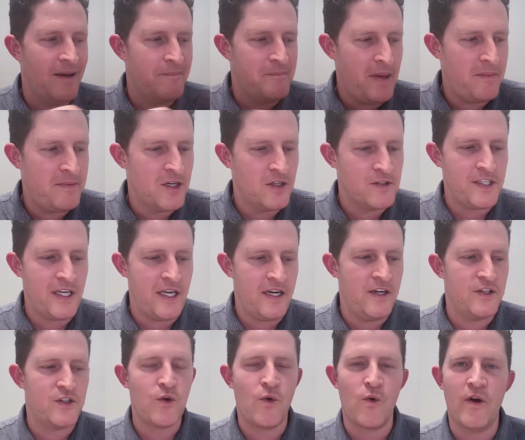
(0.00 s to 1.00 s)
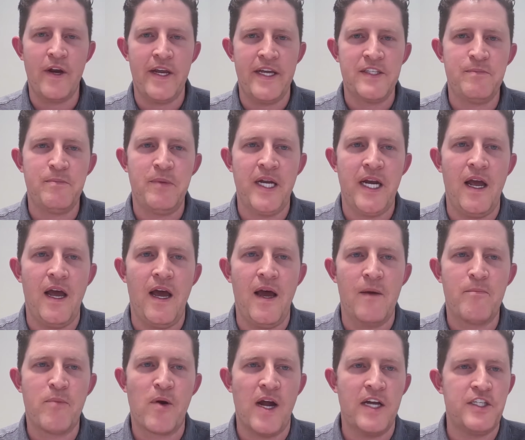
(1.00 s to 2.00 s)
maybe I'll say notorious, but
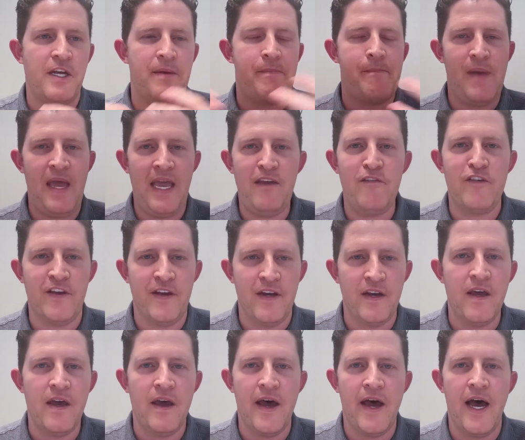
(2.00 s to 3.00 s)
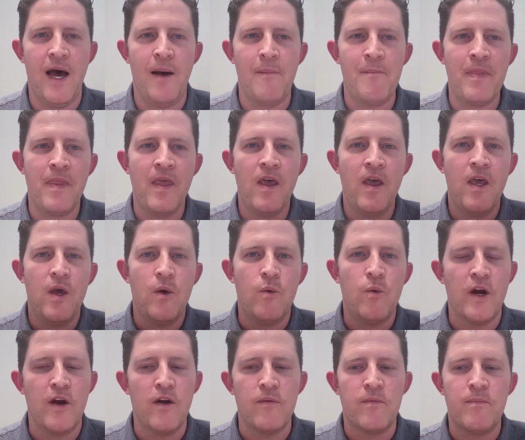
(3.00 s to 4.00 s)
Project Maven,
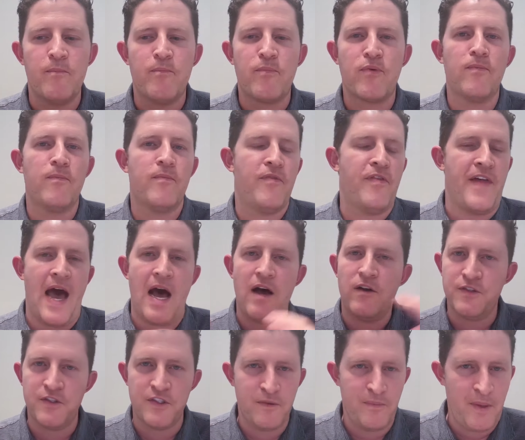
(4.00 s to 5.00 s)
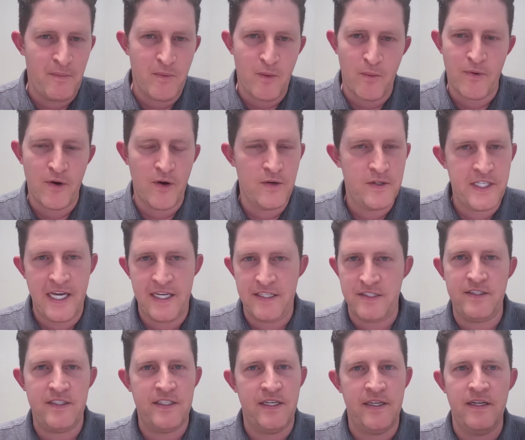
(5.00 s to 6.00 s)
where thousands of people
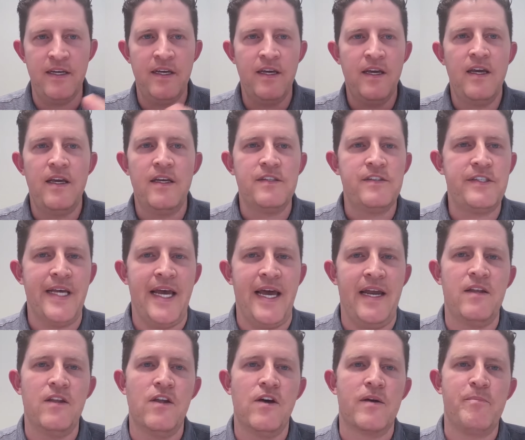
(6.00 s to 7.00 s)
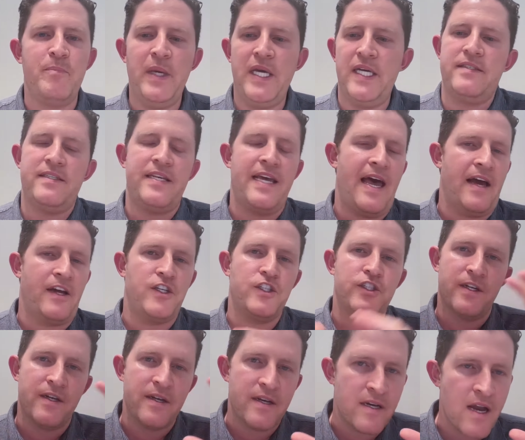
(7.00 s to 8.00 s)
protested, said, look, big tech
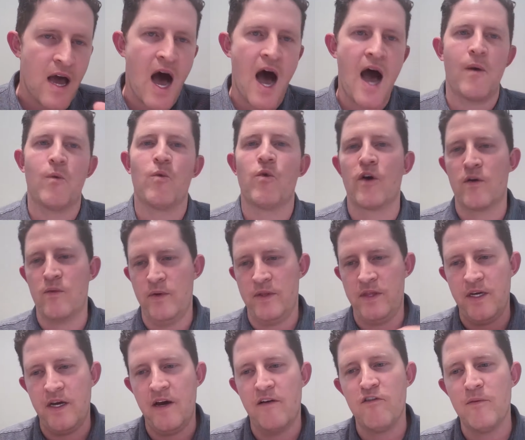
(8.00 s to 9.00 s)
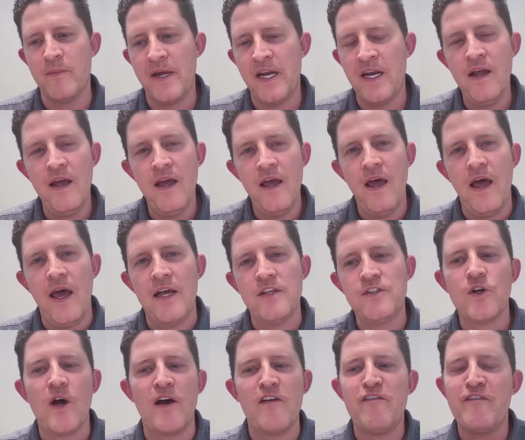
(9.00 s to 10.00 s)
should not work with the government. And
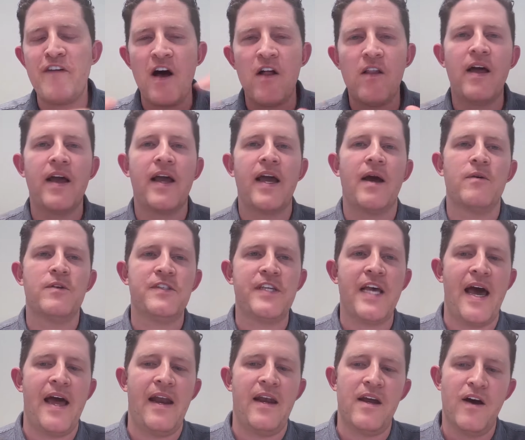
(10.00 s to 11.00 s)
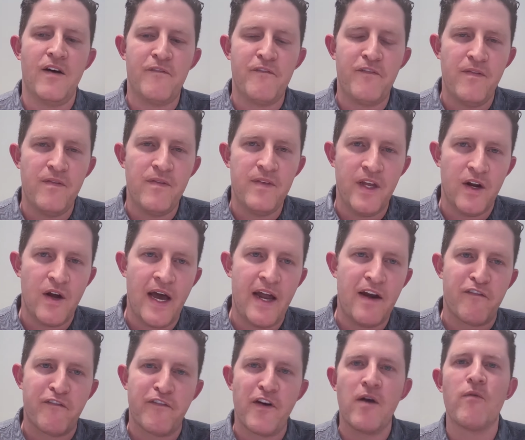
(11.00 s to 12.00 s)
so I felt like I was had
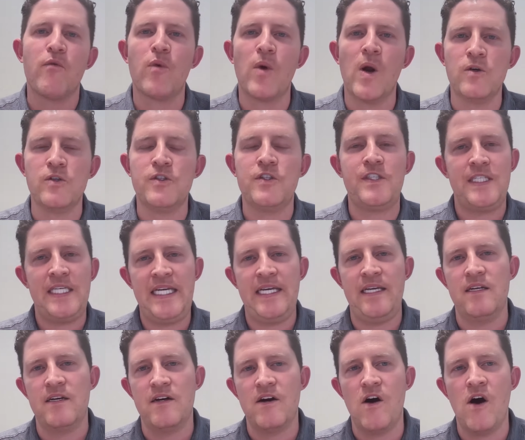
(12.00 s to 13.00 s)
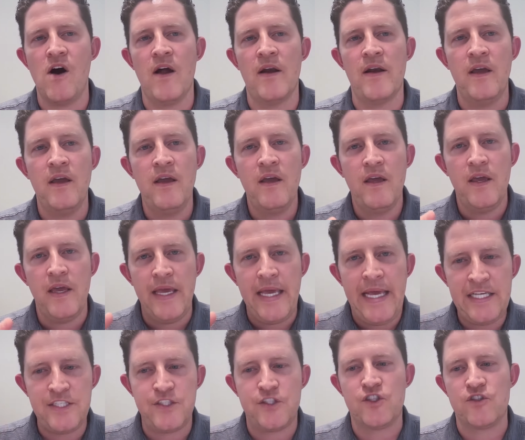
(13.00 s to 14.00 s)
a front row seat on
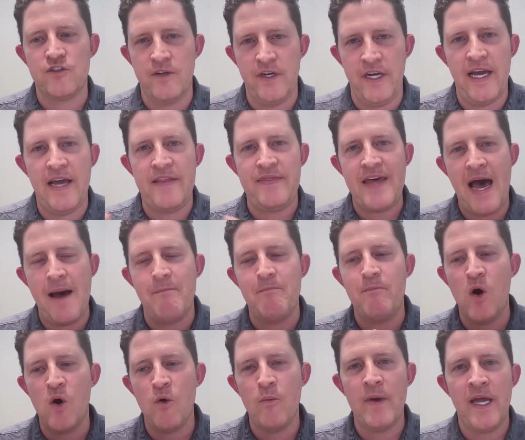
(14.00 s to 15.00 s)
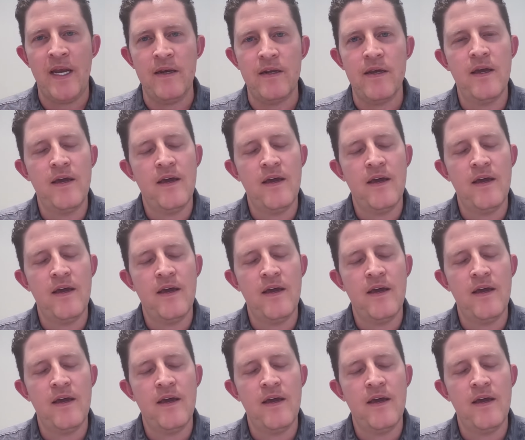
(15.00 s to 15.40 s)
history at that moment.